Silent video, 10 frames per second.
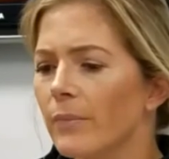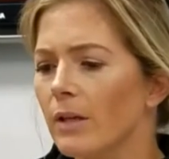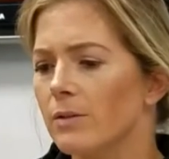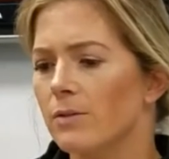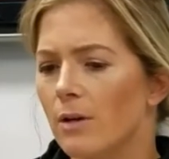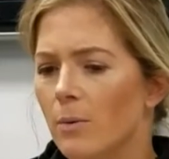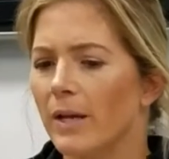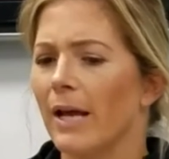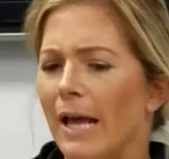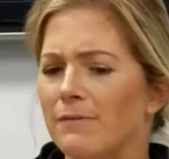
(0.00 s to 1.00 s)
So we
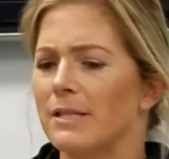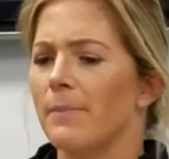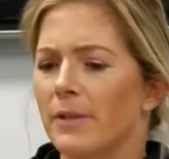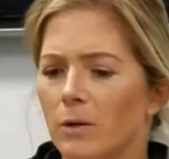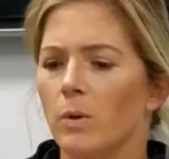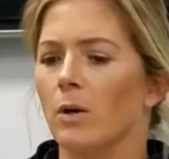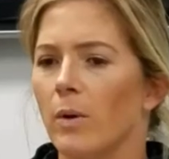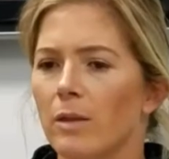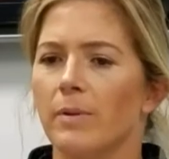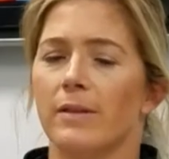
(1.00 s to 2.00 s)
kind of have something to work
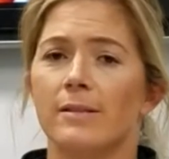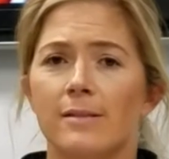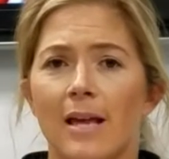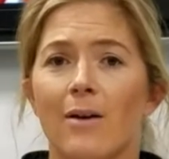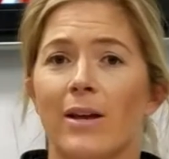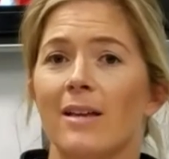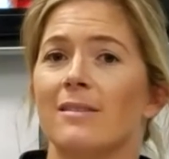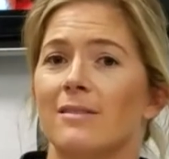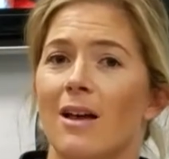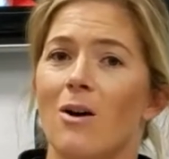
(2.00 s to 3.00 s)
with, but this is how
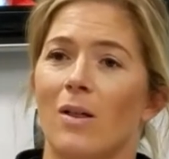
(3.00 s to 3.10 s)
cases go.